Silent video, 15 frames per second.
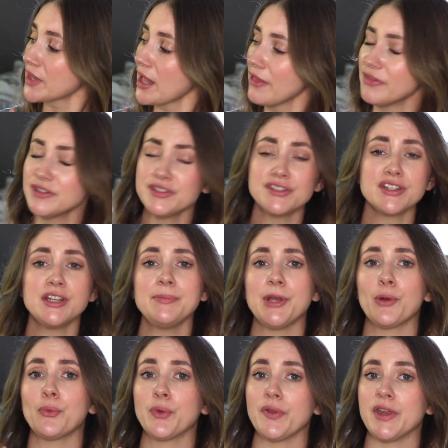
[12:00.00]
this is going to be
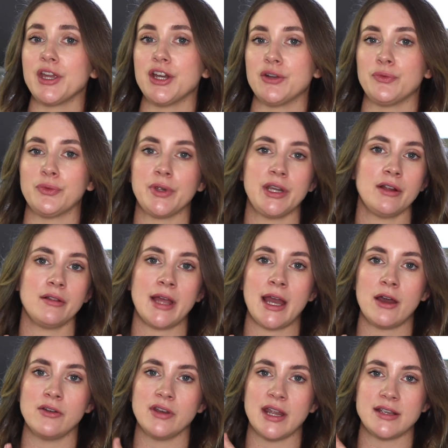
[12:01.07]
a really good read
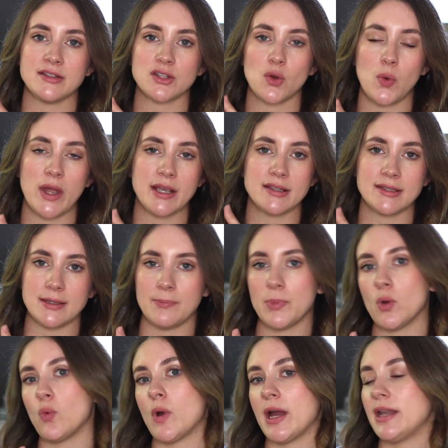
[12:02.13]
aloud, nice, quick,
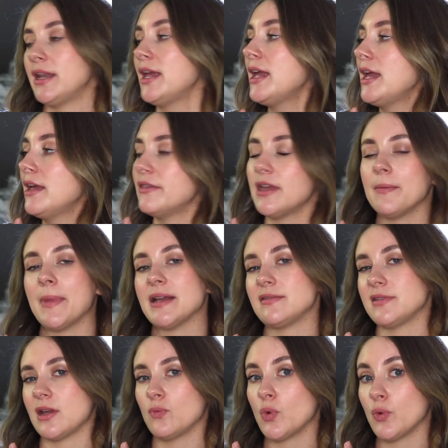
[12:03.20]
simple one that my
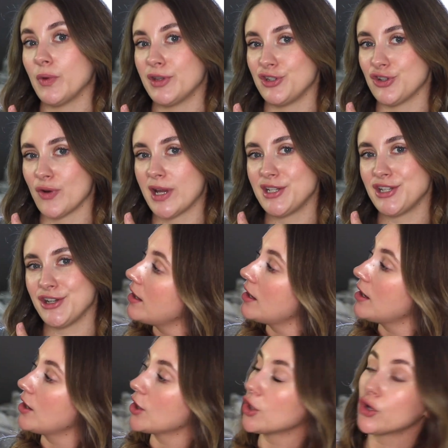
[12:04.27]
son will enjoy too.
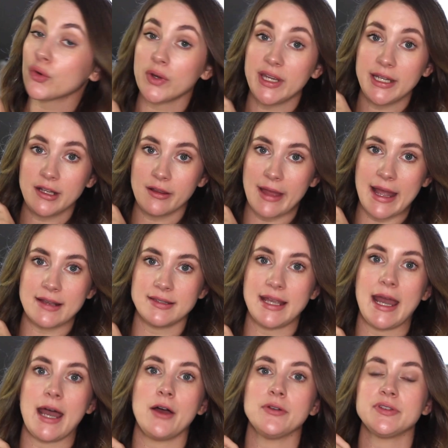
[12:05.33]
Green Glass
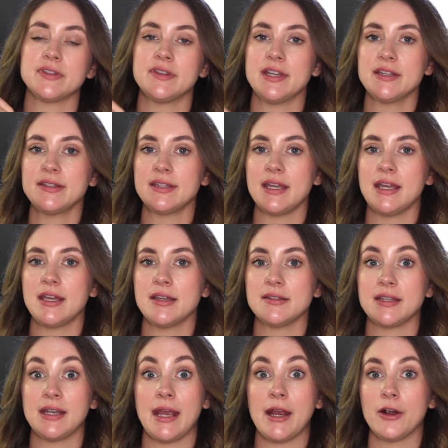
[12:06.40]
House. This is
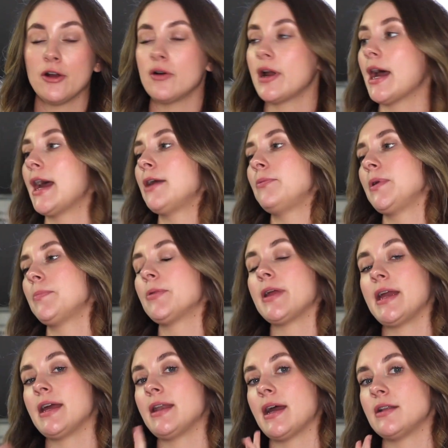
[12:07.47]
an arrow guide we
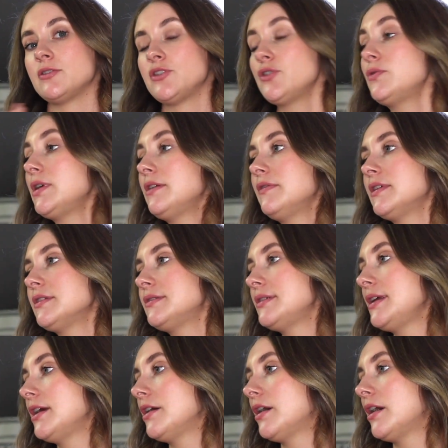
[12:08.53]
plan on doing this
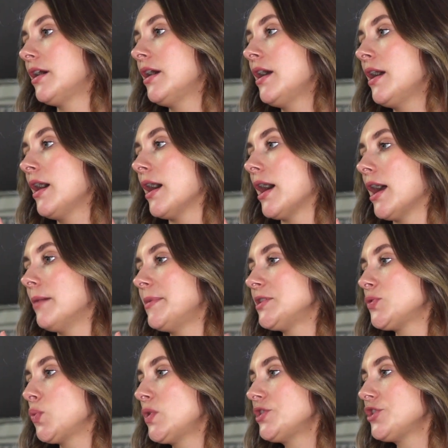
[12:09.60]
year.
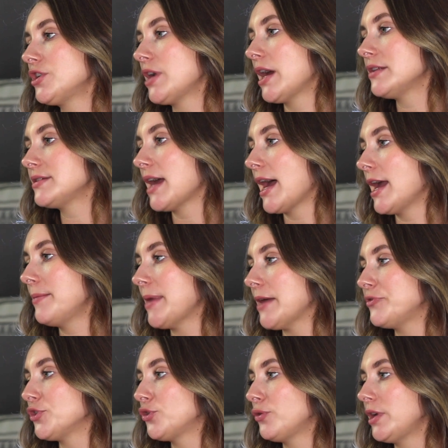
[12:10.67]
It's winter time
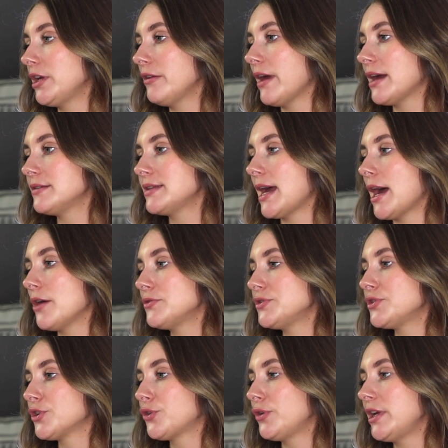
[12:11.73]
at the Green Glass House.
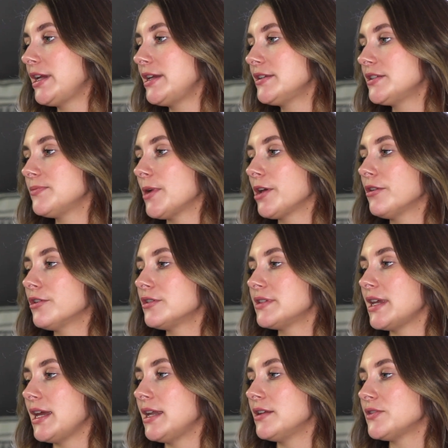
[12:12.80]
The creaky Smuggler's
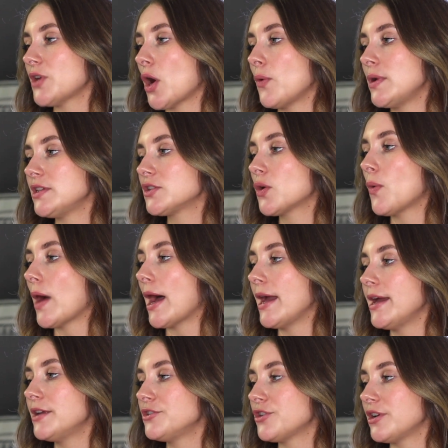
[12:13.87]
Inn is always
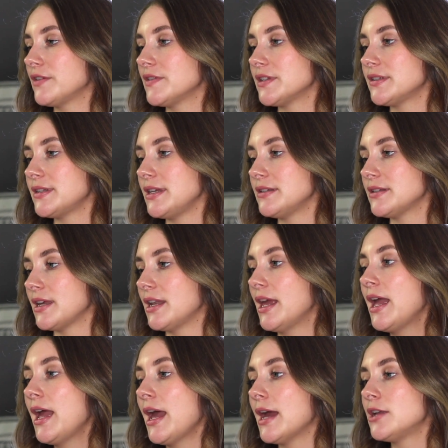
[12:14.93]
quiet during this season,
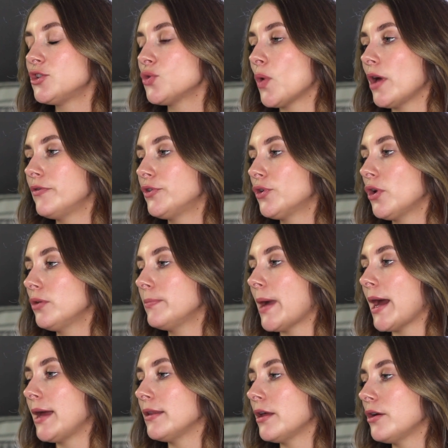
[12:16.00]
and 12-year-old
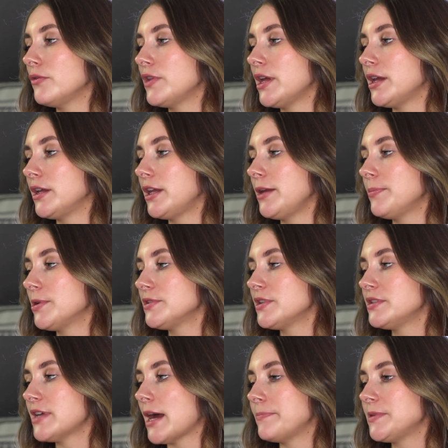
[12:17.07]
Milo, the innkeeper's
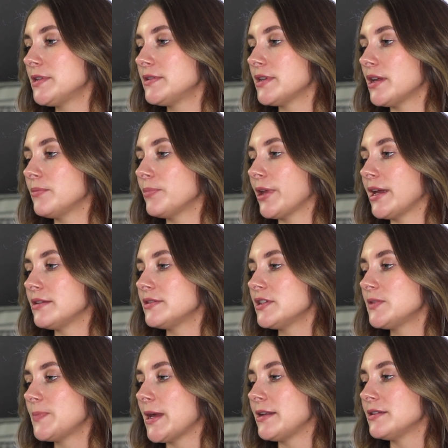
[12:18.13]
adopted son, plans to
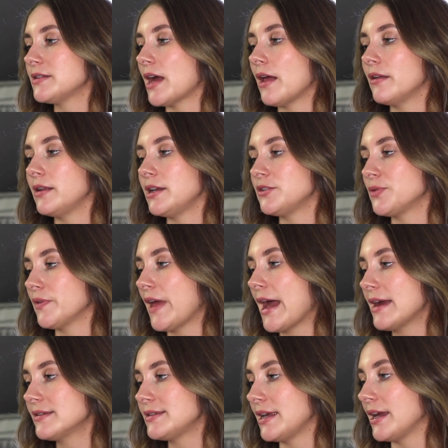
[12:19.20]
spend his holidays
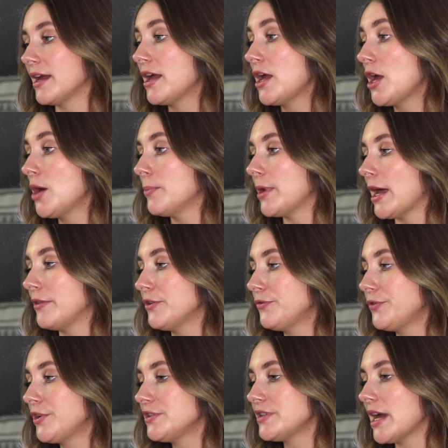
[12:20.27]
relaxing. But on the
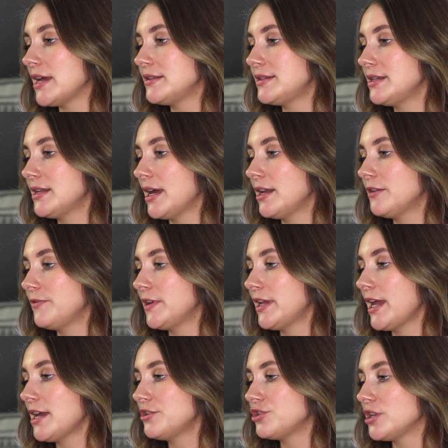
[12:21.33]
first icy night of
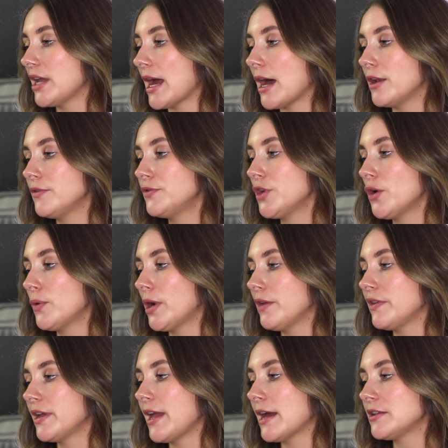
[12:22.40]
vacation, out of nowhere,
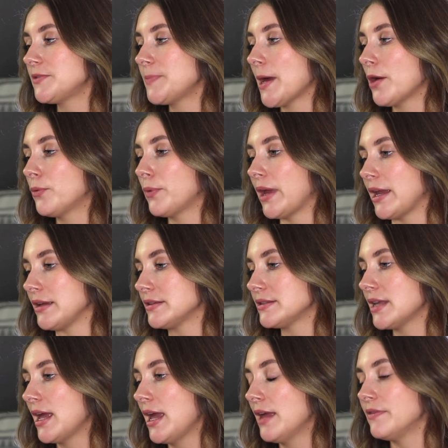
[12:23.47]
the guest bell
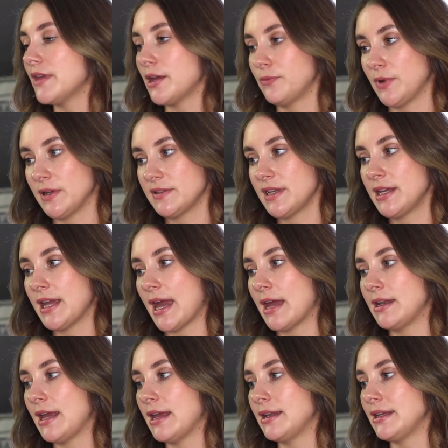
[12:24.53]
rings, then rings
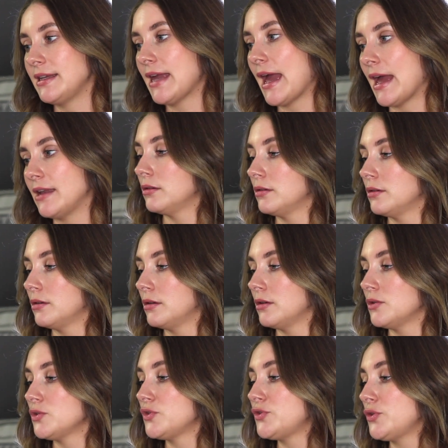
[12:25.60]
again and again.
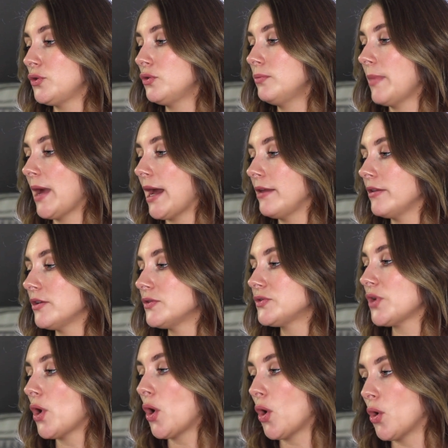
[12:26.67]
Soon Milo's
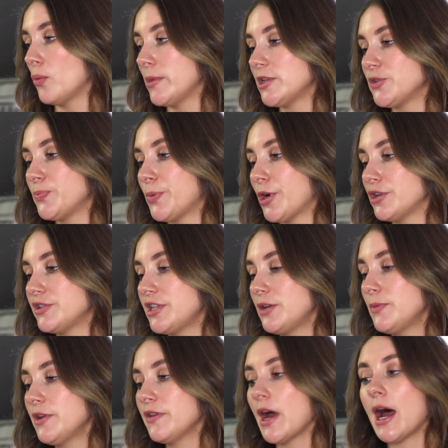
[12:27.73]
home is bursting
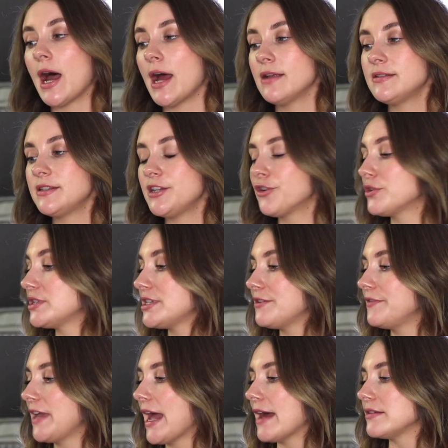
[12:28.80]
with odd,
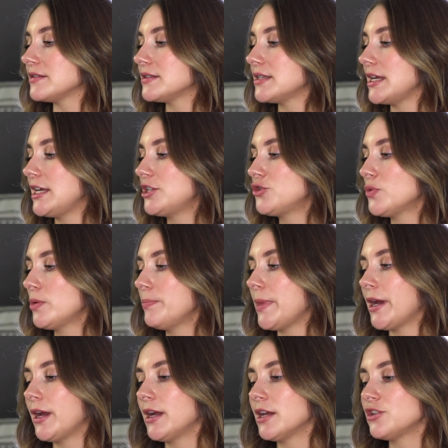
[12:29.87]
secretive guests, each one
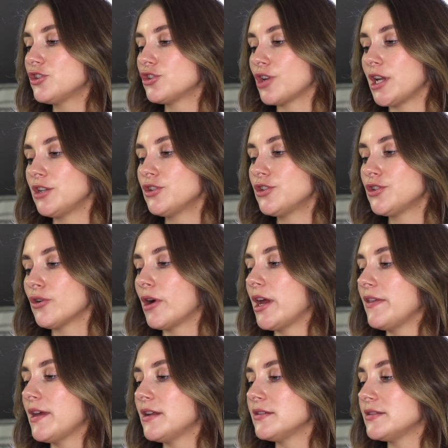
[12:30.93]
bearing a strange story
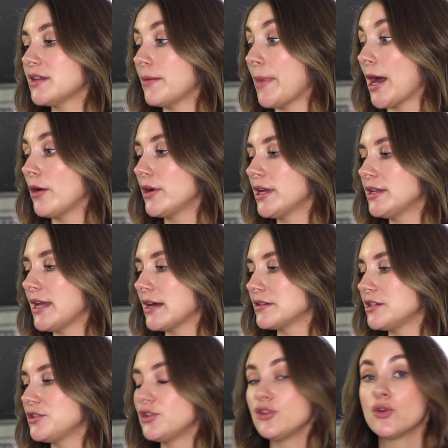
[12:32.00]
that is somehow
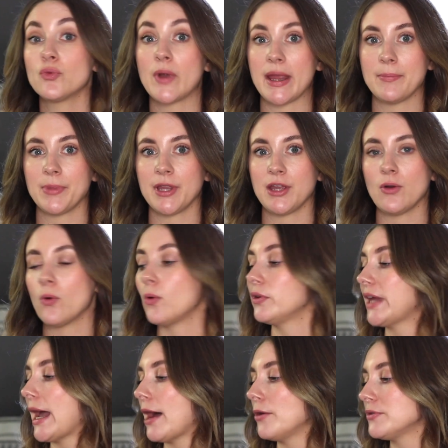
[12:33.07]
connected to the rambling old
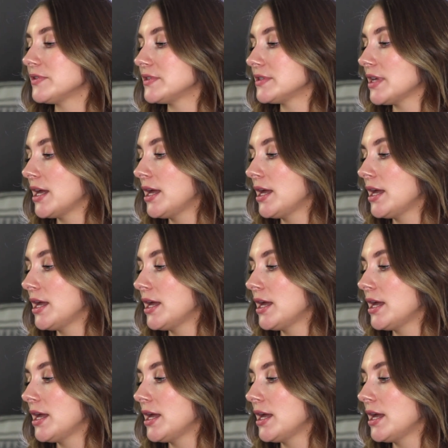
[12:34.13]
house.